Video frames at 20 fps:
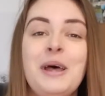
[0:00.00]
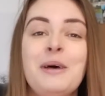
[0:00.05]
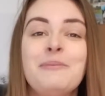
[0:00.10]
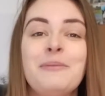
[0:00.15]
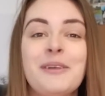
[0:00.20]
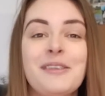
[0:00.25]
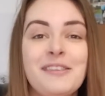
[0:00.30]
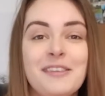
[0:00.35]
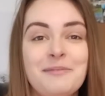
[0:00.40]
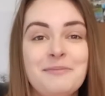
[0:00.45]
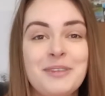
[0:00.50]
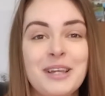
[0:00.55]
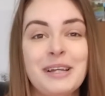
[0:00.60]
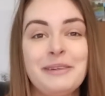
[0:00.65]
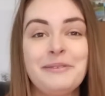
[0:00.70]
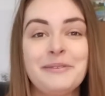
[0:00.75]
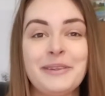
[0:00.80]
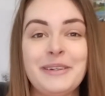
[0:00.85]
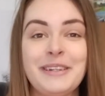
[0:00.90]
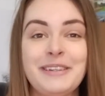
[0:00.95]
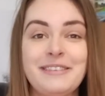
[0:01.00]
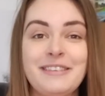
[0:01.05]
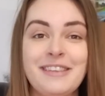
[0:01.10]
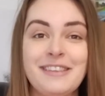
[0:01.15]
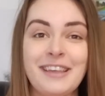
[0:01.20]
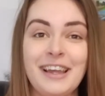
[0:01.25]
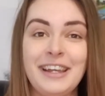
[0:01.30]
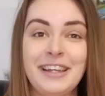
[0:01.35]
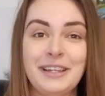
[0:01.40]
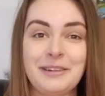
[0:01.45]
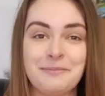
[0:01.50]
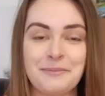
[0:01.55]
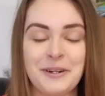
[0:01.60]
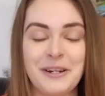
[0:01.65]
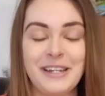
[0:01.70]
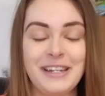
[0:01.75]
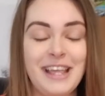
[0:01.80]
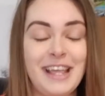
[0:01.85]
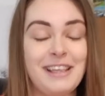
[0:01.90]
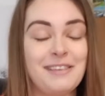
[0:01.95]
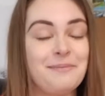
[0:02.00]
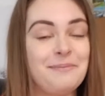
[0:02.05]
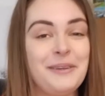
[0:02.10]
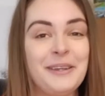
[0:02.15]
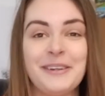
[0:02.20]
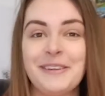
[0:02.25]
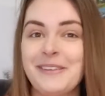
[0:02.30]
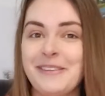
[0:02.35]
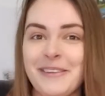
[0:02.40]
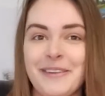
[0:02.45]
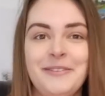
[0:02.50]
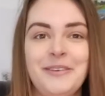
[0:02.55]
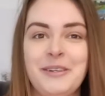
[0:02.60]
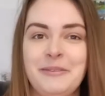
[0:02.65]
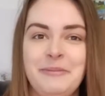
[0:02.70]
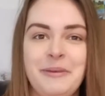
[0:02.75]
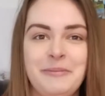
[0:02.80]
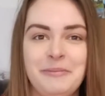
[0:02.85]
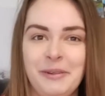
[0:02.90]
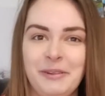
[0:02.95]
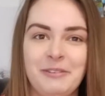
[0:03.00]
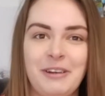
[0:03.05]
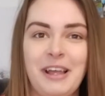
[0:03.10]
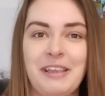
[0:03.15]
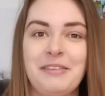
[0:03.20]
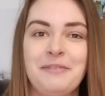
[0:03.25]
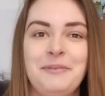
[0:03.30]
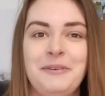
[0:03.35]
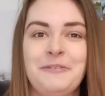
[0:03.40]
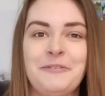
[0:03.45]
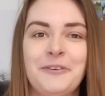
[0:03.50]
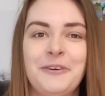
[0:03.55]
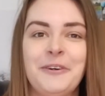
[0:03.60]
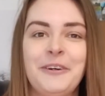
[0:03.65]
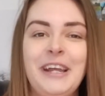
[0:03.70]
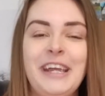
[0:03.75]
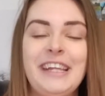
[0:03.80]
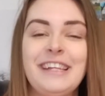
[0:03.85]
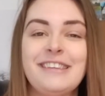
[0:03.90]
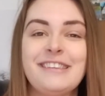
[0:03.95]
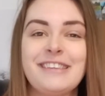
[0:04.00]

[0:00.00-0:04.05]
But sometimes when I'm designing a print it's because so many people have asked me for it.